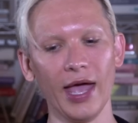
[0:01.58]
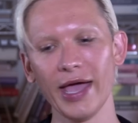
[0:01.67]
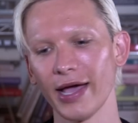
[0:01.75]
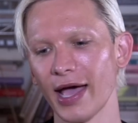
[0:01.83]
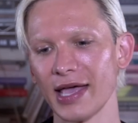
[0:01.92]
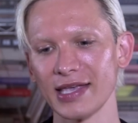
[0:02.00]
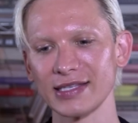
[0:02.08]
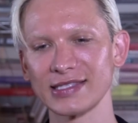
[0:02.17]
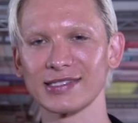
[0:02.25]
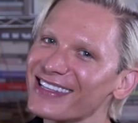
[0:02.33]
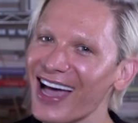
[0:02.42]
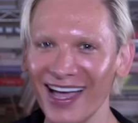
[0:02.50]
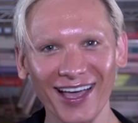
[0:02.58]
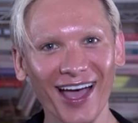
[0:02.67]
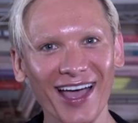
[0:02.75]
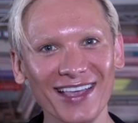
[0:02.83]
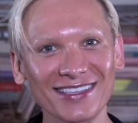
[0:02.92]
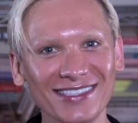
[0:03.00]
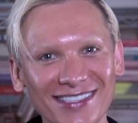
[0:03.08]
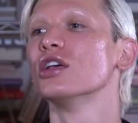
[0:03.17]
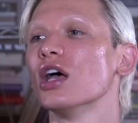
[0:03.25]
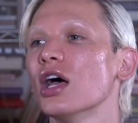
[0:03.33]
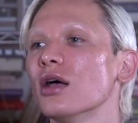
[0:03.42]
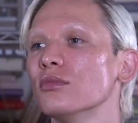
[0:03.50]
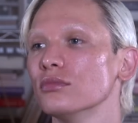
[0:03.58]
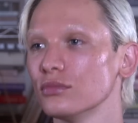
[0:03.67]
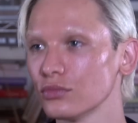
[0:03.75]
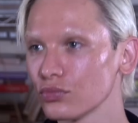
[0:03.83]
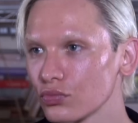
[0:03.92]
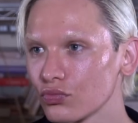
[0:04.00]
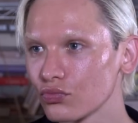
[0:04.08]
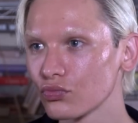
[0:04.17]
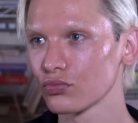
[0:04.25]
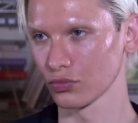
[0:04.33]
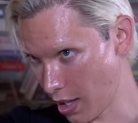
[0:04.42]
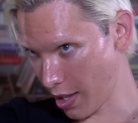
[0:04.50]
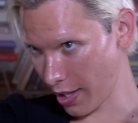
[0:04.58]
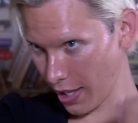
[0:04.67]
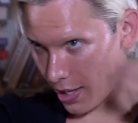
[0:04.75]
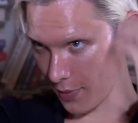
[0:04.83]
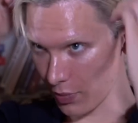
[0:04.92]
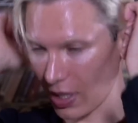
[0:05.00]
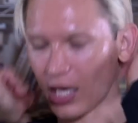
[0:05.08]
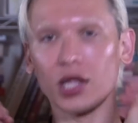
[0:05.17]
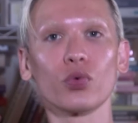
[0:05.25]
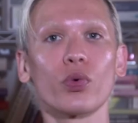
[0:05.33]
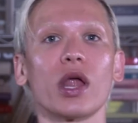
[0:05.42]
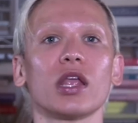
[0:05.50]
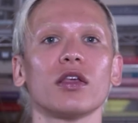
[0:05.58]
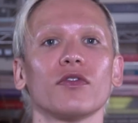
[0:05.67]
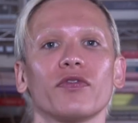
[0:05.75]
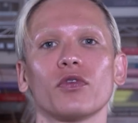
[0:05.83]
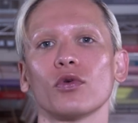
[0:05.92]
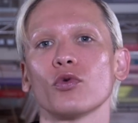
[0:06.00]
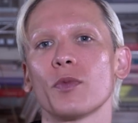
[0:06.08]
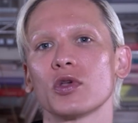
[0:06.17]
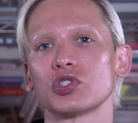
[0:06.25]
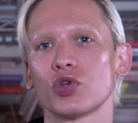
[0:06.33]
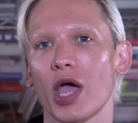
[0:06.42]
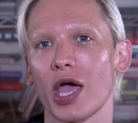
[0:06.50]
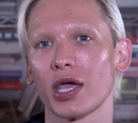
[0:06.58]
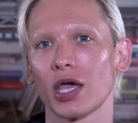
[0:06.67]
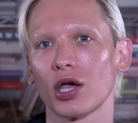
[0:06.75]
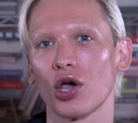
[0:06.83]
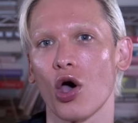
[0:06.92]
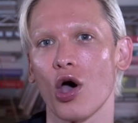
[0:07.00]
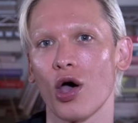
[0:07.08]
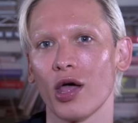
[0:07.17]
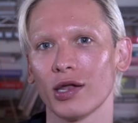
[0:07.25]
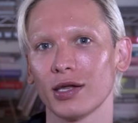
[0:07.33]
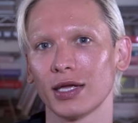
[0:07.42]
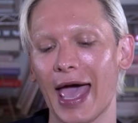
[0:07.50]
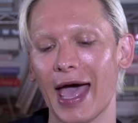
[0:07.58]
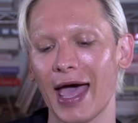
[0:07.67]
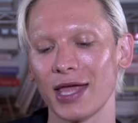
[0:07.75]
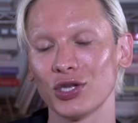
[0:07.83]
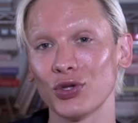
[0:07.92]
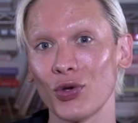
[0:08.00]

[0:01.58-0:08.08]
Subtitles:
Hey guys! Hi guys. I am getting ready for RuPaul's DragCon at New